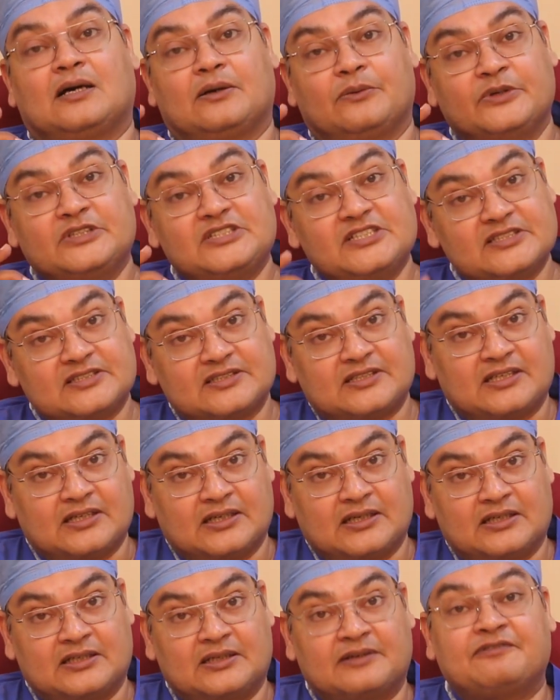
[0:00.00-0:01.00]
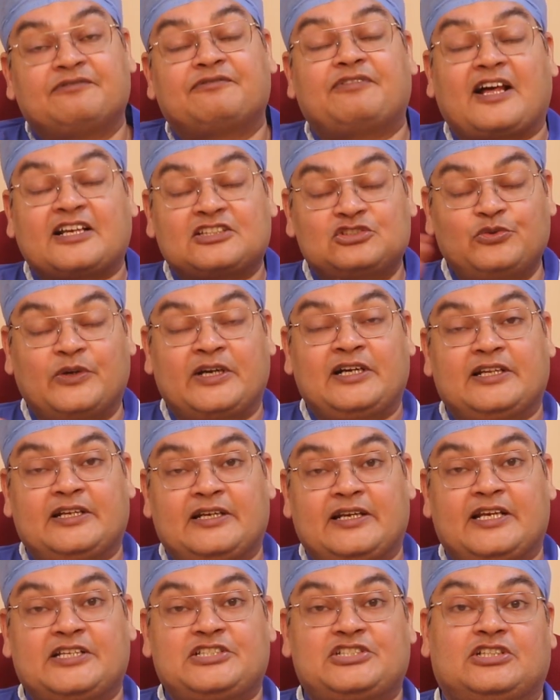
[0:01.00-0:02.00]
which is fluctuant
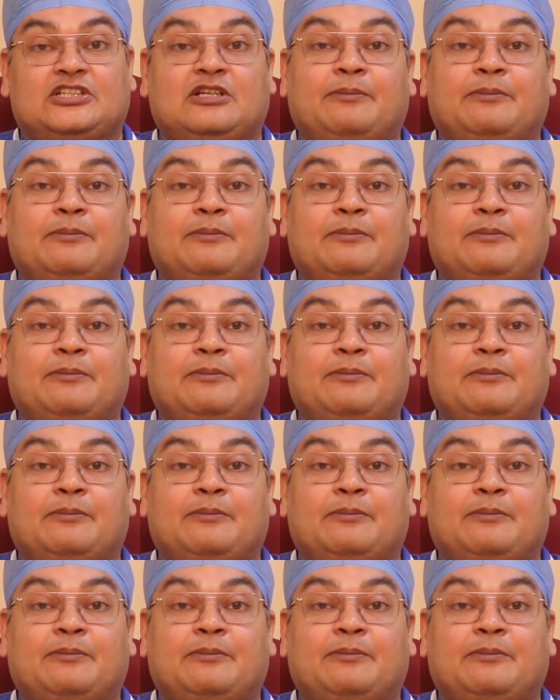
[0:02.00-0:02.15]
in nature.